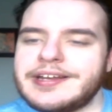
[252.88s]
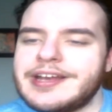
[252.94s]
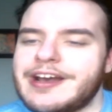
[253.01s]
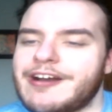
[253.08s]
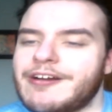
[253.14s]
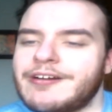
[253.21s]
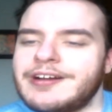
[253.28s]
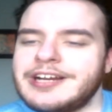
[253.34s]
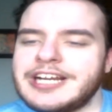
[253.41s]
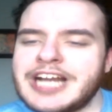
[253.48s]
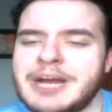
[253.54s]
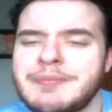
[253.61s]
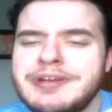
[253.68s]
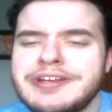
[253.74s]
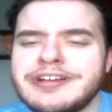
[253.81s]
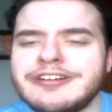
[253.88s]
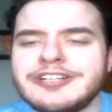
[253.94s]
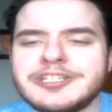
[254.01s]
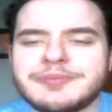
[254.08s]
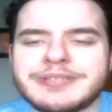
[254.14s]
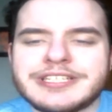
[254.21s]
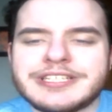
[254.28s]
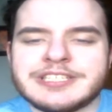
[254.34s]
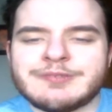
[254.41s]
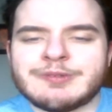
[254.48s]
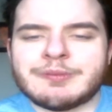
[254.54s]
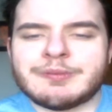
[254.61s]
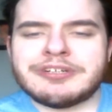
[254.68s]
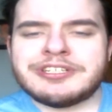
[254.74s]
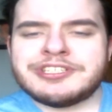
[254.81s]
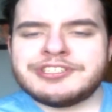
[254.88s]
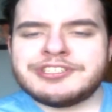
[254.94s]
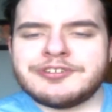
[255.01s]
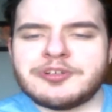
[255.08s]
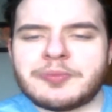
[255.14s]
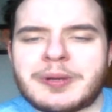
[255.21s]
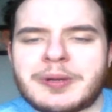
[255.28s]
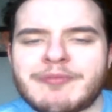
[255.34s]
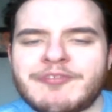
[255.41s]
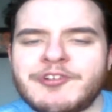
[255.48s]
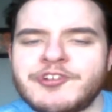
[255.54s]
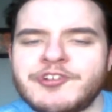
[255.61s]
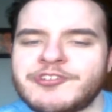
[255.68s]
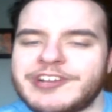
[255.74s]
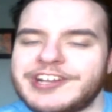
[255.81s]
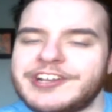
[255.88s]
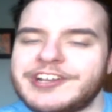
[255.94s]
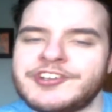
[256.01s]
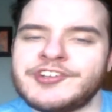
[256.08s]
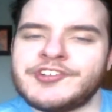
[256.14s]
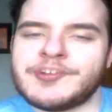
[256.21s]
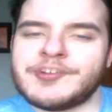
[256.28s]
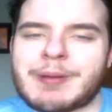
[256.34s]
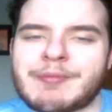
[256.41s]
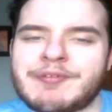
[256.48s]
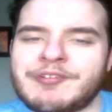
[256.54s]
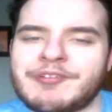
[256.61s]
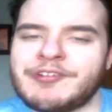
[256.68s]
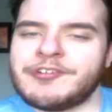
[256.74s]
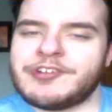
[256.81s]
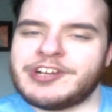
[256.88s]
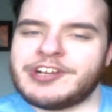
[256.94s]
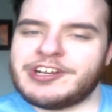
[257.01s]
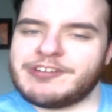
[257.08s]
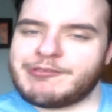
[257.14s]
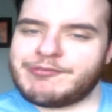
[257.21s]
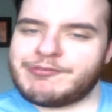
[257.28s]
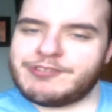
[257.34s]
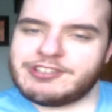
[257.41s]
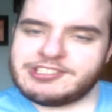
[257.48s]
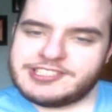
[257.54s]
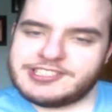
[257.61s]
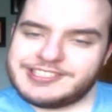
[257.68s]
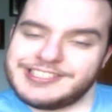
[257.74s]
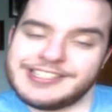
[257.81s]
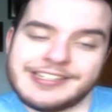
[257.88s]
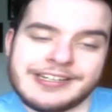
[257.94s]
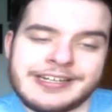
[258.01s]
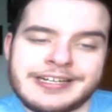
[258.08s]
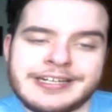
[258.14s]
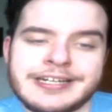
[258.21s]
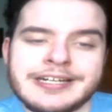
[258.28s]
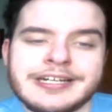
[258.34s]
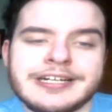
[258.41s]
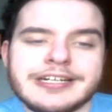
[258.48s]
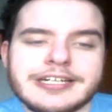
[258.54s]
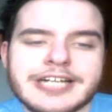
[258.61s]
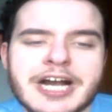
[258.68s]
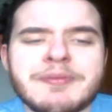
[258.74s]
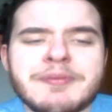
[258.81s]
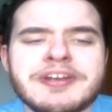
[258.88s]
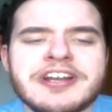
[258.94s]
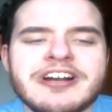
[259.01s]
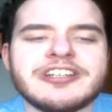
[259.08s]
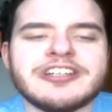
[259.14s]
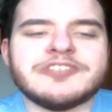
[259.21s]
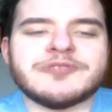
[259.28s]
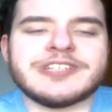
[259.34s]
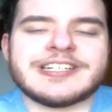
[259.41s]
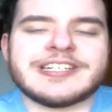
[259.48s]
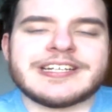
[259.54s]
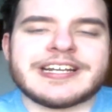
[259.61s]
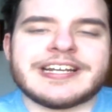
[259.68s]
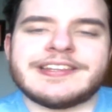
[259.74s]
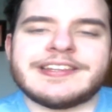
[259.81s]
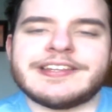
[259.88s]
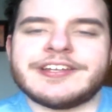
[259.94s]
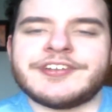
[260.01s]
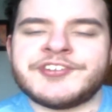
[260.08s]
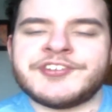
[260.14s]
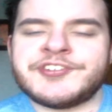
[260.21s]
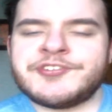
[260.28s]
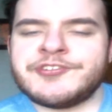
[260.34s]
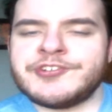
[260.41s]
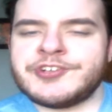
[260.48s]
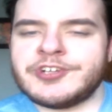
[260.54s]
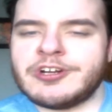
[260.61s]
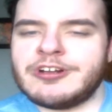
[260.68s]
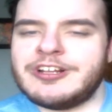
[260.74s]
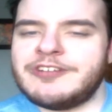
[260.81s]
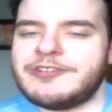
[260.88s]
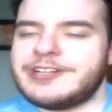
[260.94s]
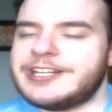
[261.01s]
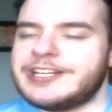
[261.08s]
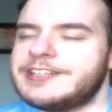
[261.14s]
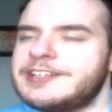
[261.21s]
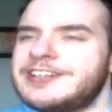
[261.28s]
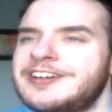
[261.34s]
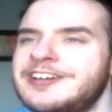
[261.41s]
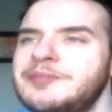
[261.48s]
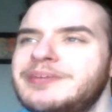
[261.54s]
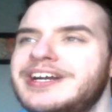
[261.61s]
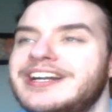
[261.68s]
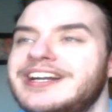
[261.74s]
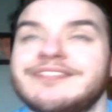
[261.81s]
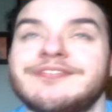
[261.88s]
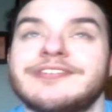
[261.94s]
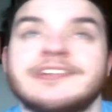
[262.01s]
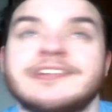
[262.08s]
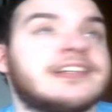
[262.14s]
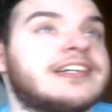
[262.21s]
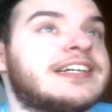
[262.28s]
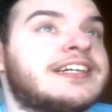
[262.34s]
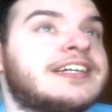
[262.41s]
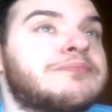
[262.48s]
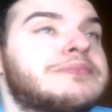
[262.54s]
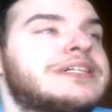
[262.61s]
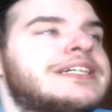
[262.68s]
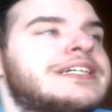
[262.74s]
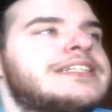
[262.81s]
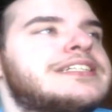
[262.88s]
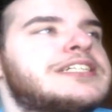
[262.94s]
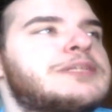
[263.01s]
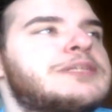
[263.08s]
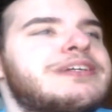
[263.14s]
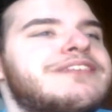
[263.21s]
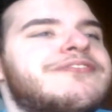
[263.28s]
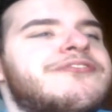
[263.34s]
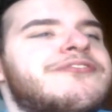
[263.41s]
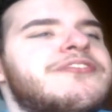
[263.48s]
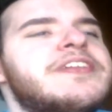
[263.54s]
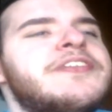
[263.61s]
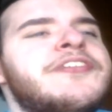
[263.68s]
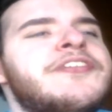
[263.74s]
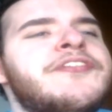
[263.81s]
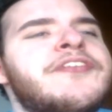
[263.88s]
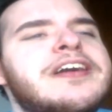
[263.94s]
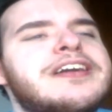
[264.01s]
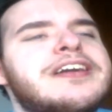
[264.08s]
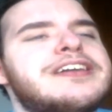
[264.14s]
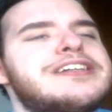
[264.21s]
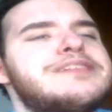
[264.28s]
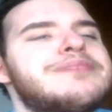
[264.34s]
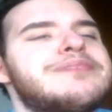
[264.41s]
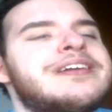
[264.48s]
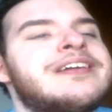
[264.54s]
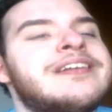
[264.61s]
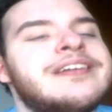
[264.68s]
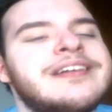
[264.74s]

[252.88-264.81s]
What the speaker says: Now, common knowledge because of her precious little pay-per-view streak, because she's the pay-per-view Undertaker for fuck's sake, common knowledge would indicate that Charlotte would get the title back for a mind-numbing 5th time,